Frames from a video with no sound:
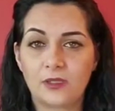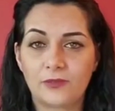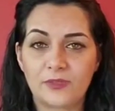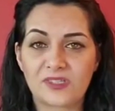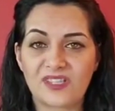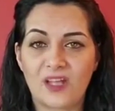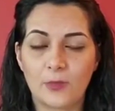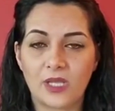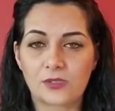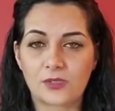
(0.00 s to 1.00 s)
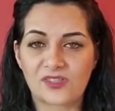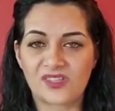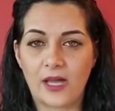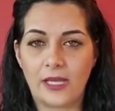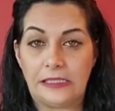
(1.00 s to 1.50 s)
of Islamic
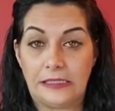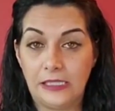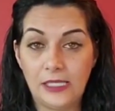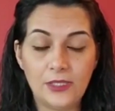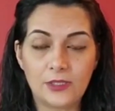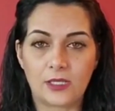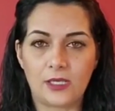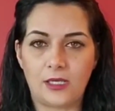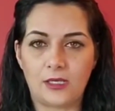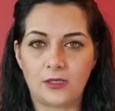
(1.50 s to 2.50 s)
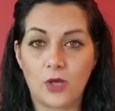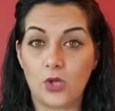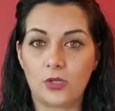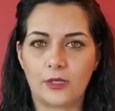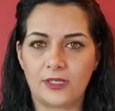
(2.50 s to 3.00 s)
society leader, can
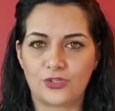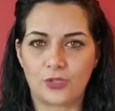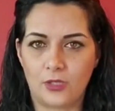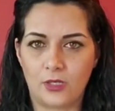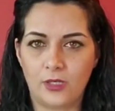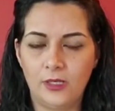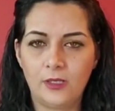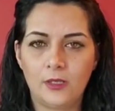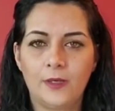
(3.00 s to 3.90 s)
call on a jihad.